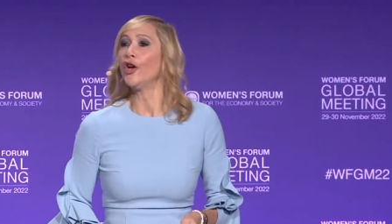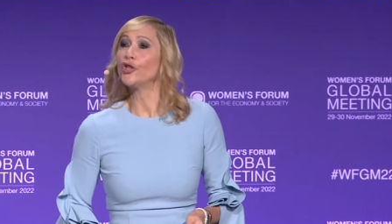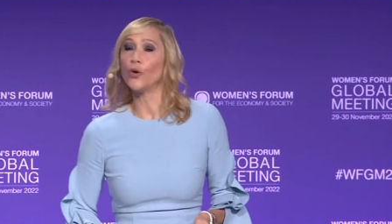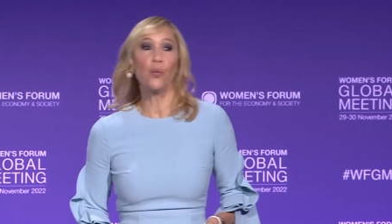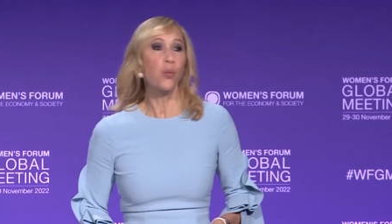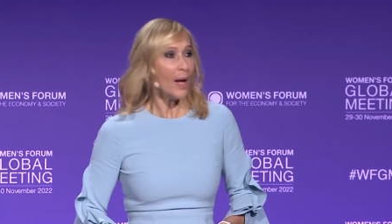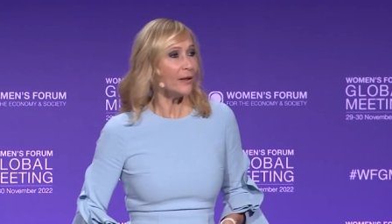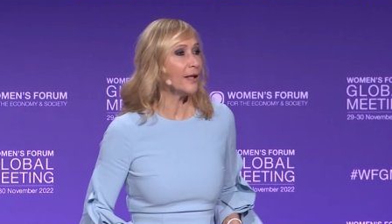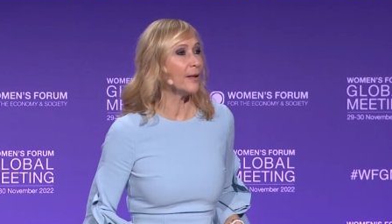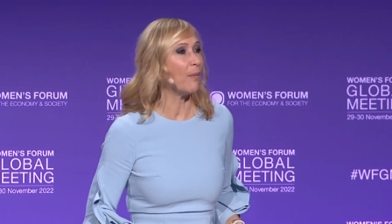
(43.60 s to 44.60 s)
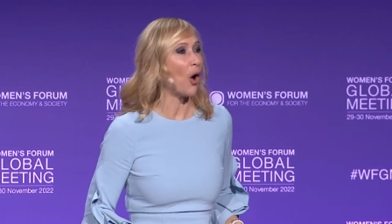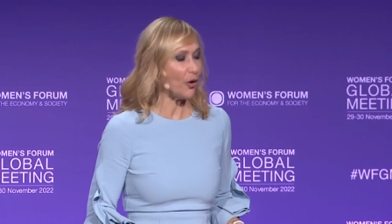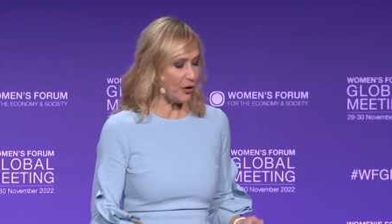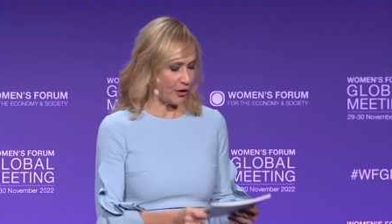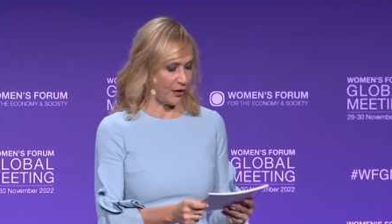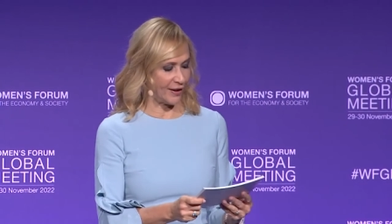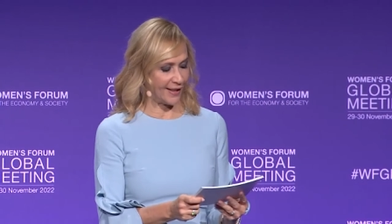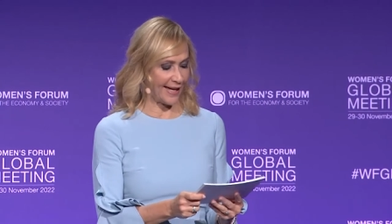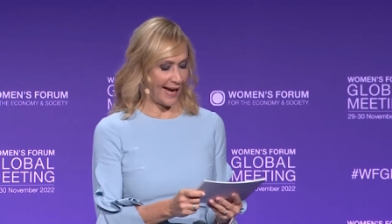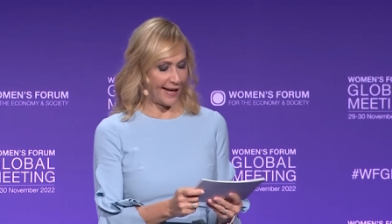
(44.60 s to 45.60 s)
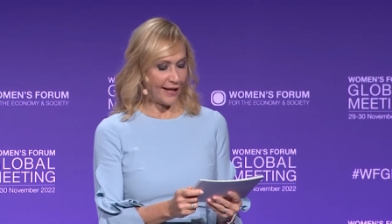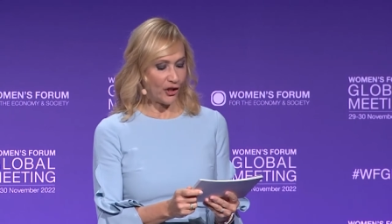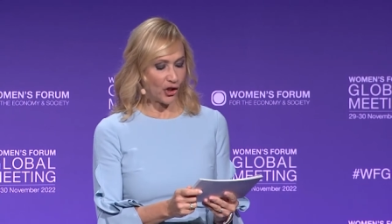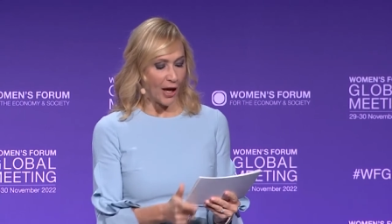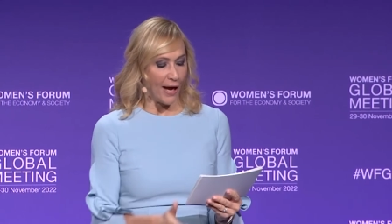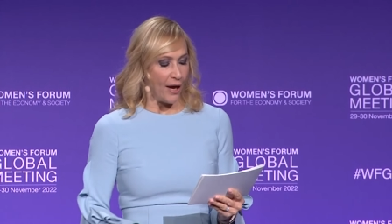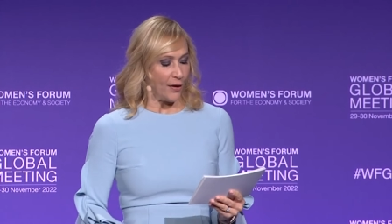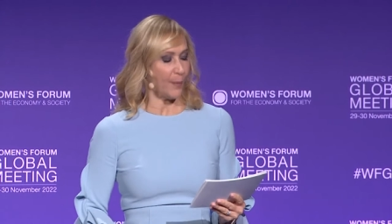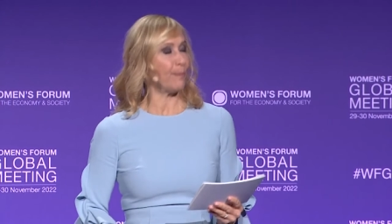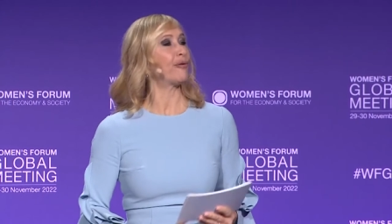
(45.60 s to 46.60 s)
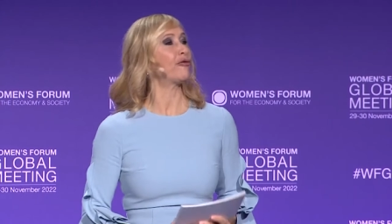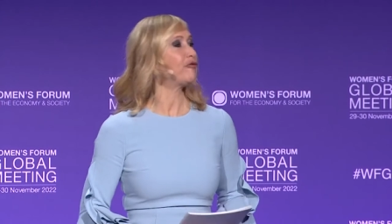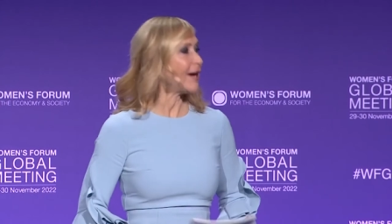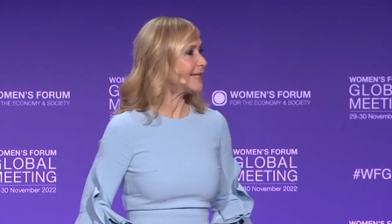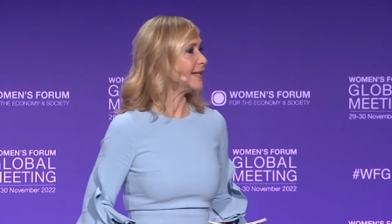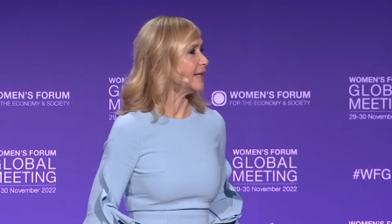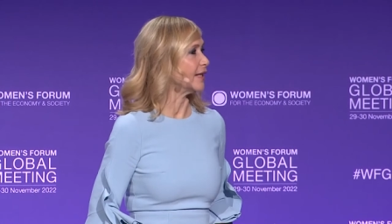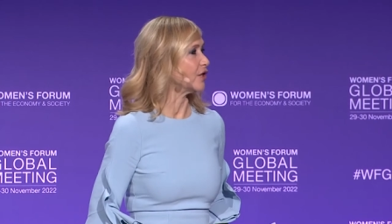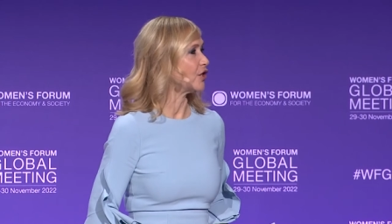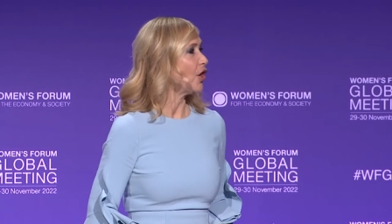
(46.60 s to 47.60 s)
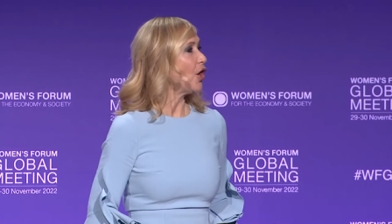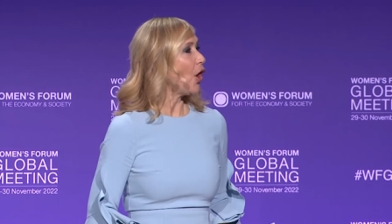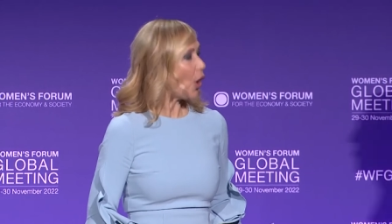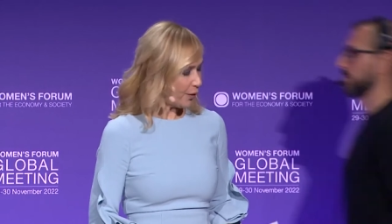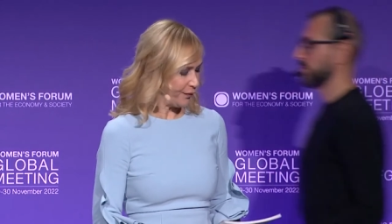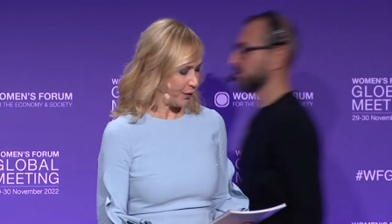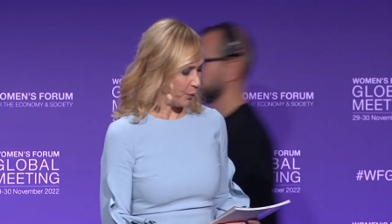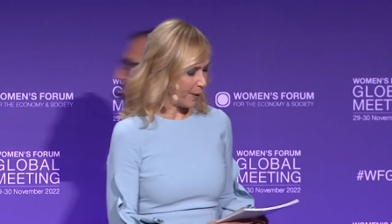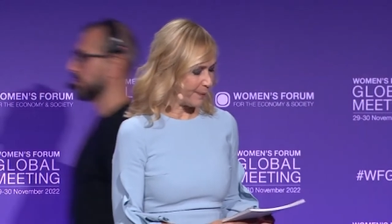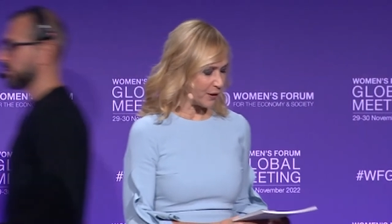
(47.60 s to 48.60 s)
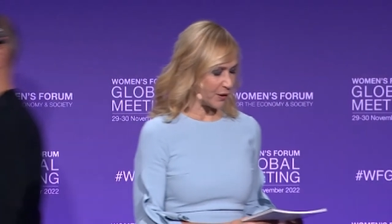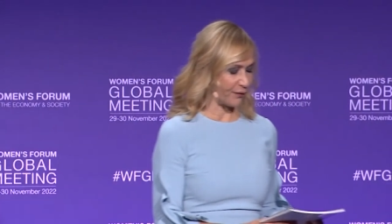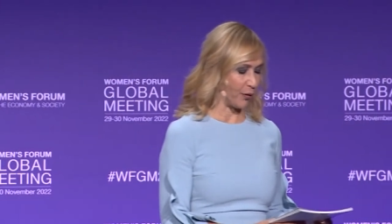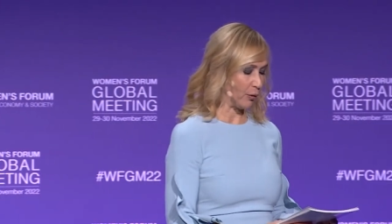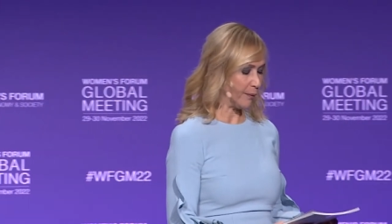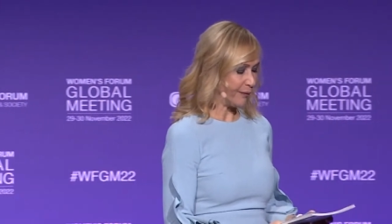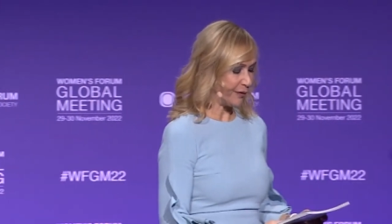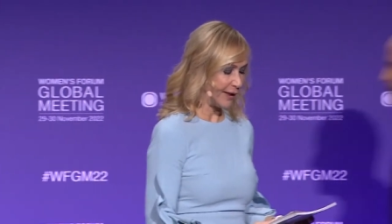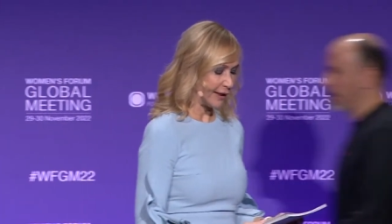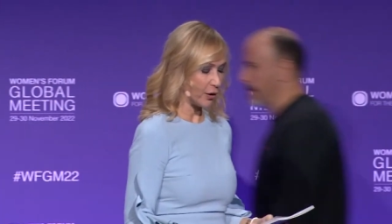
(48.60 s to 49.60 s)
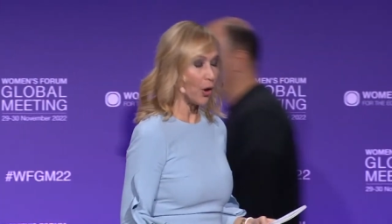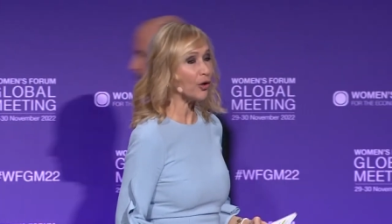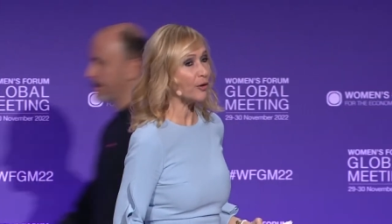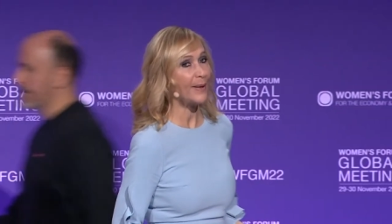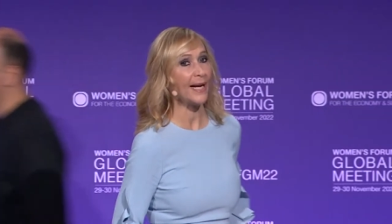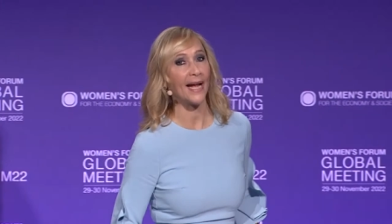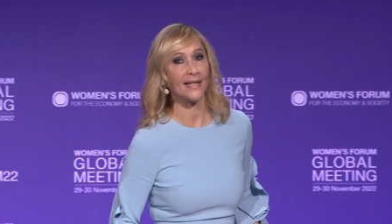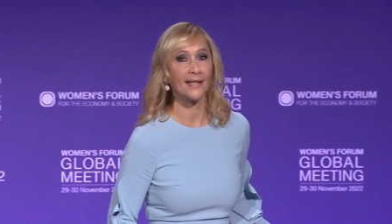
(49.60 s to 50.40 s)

to welcome onto the stage the president of the Women's Forum for the Economy and